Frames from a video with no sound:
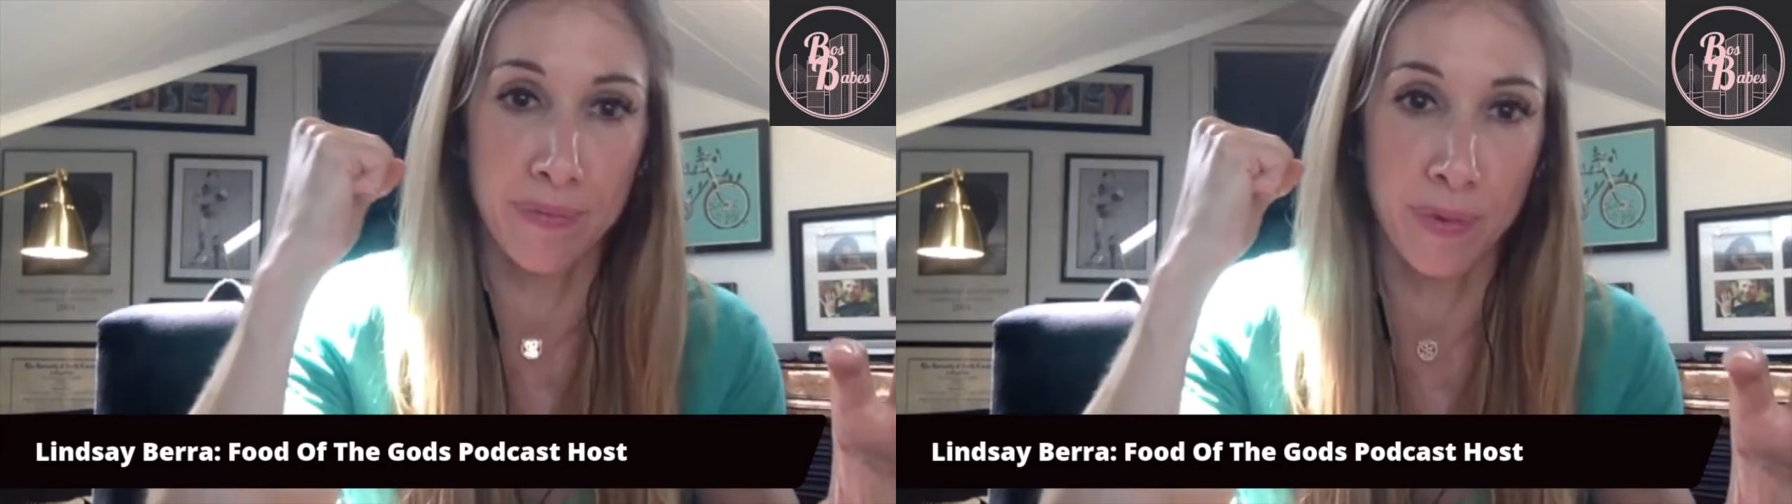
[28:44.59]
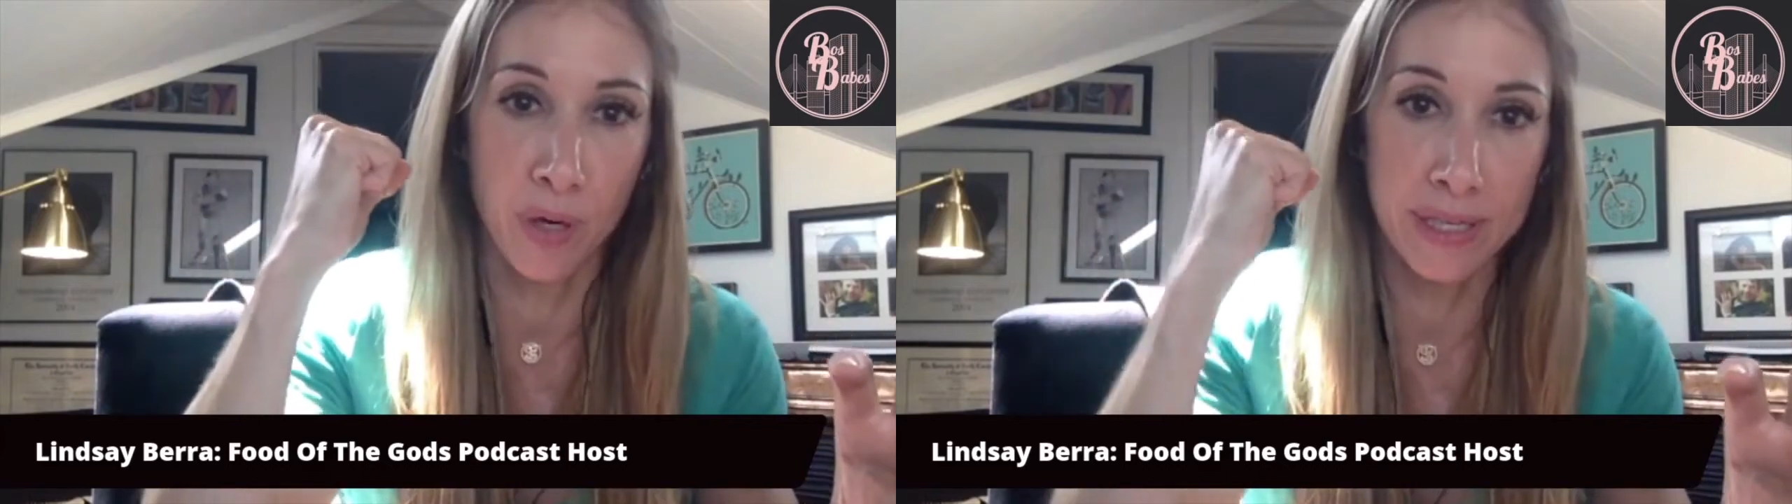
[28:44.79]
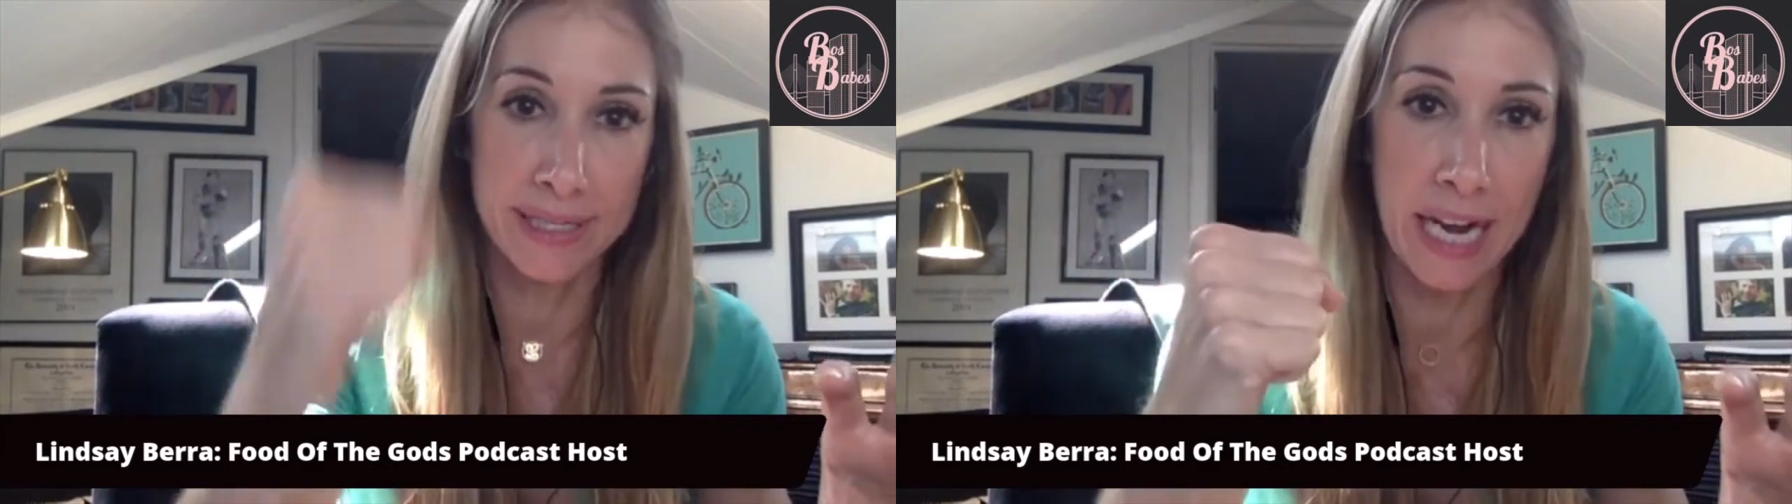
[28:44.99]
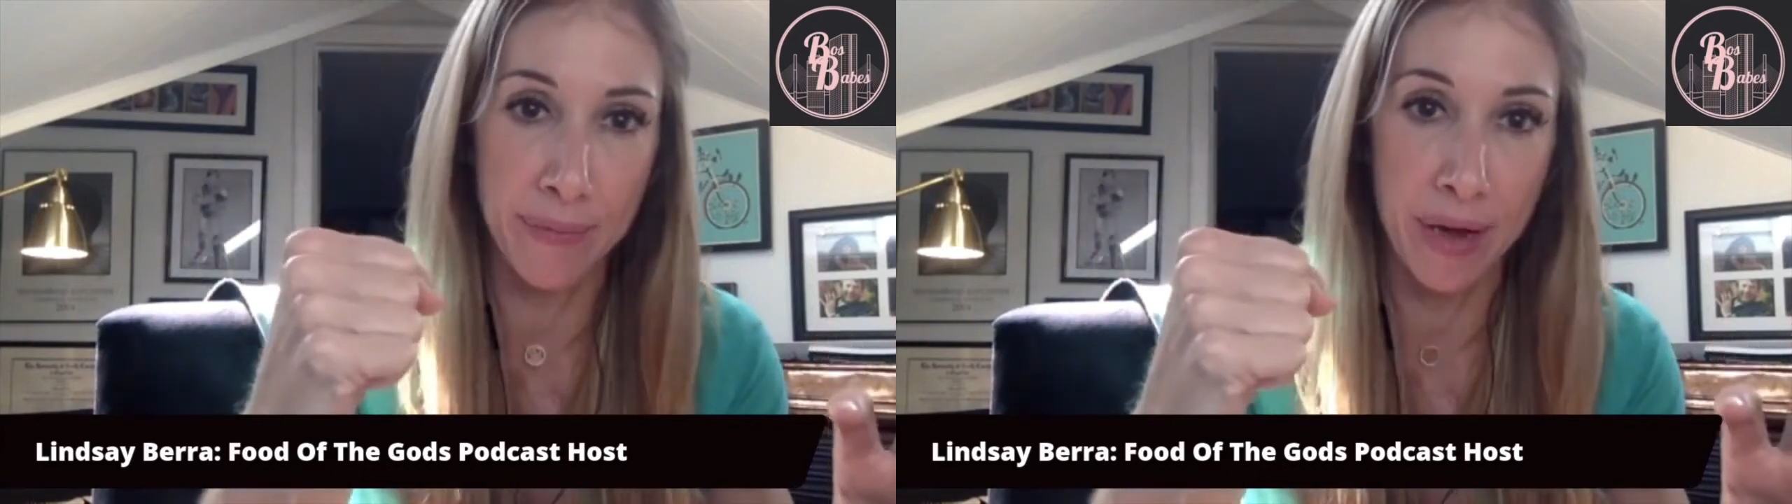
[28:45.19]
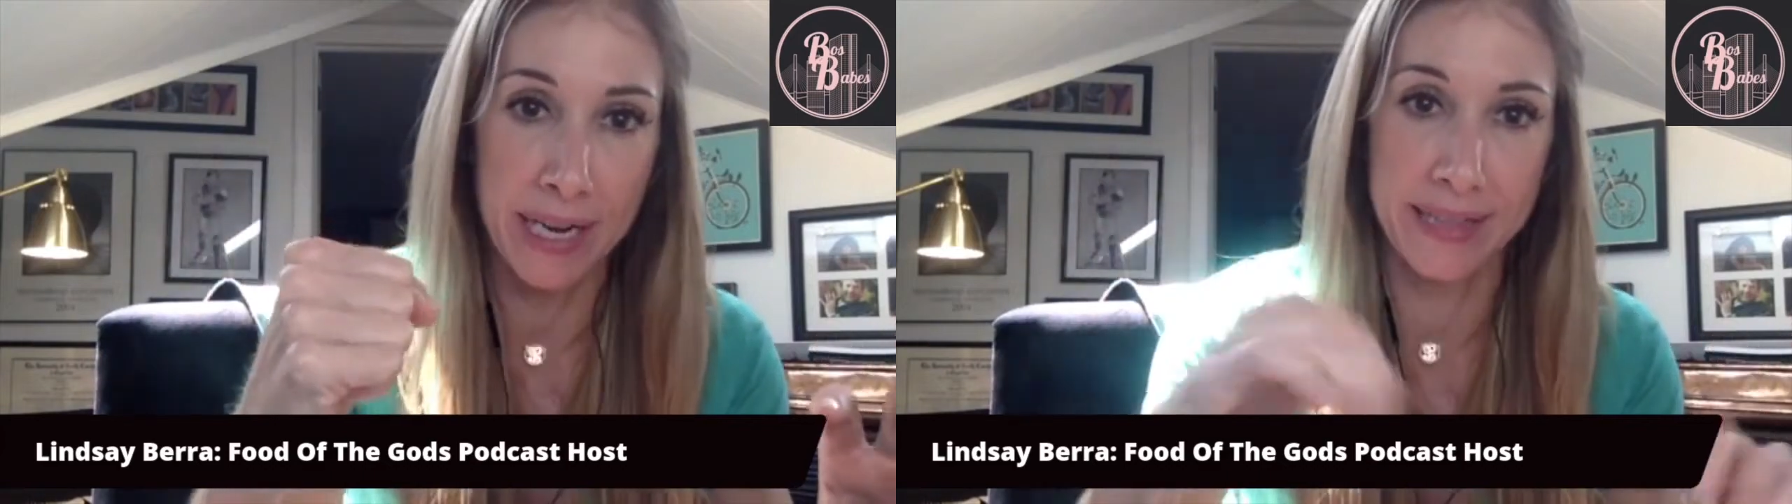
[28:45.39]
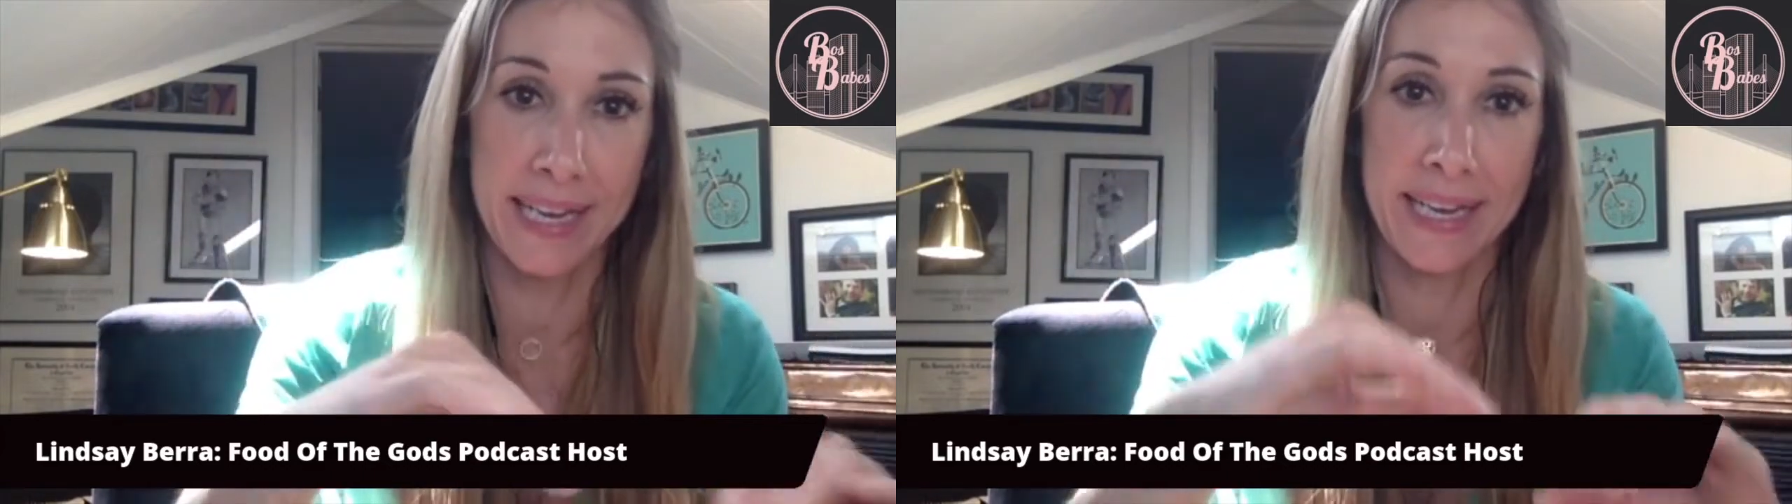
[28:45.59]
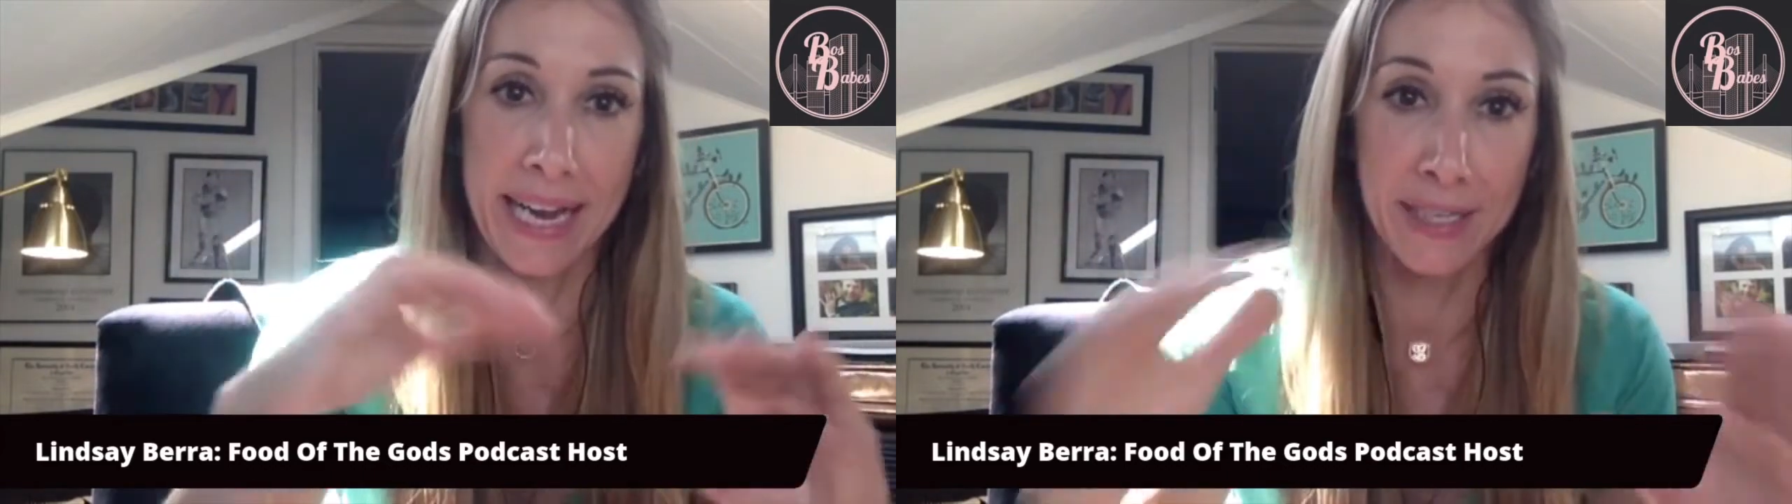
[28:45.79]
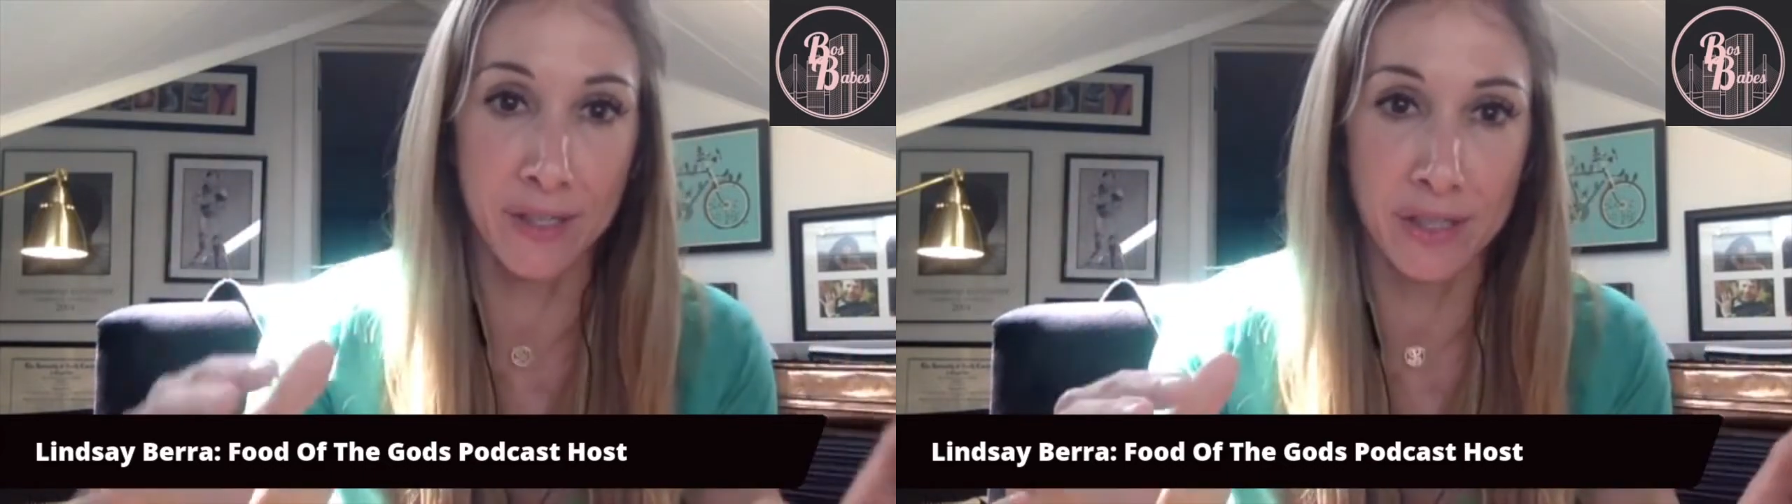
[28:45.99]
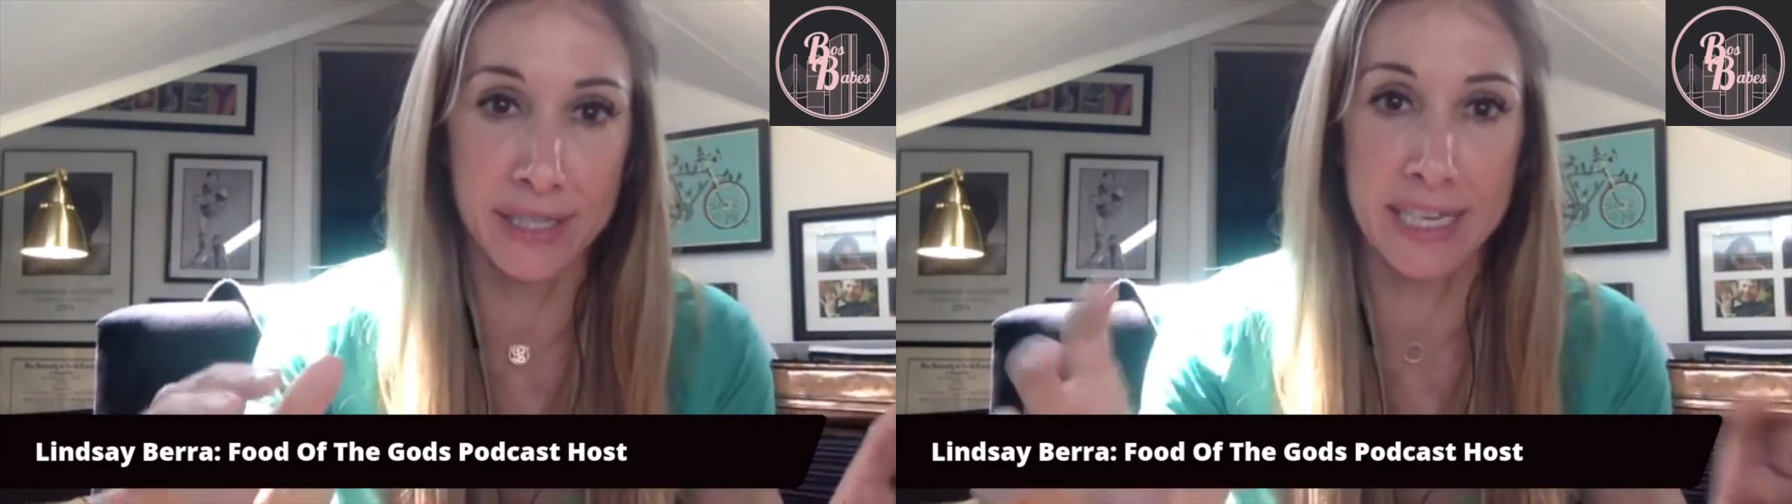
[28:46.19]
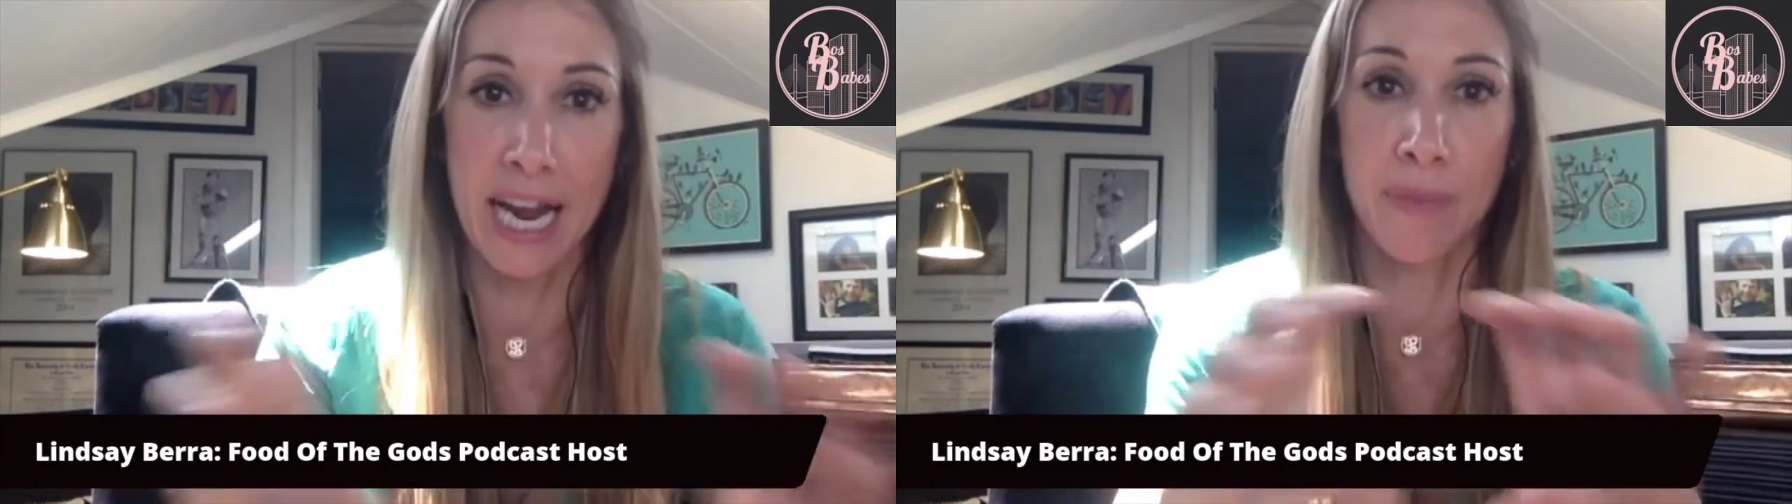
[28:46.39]
put a stamp on it that cancels
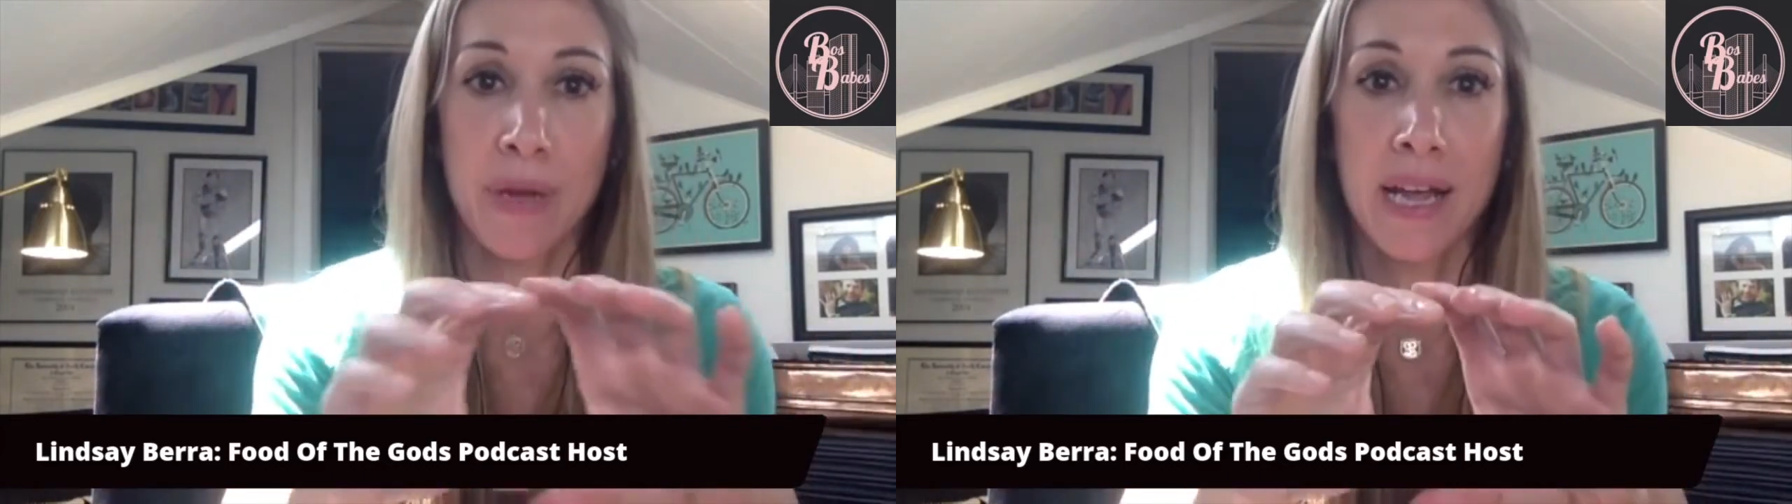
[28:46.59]
the stamp.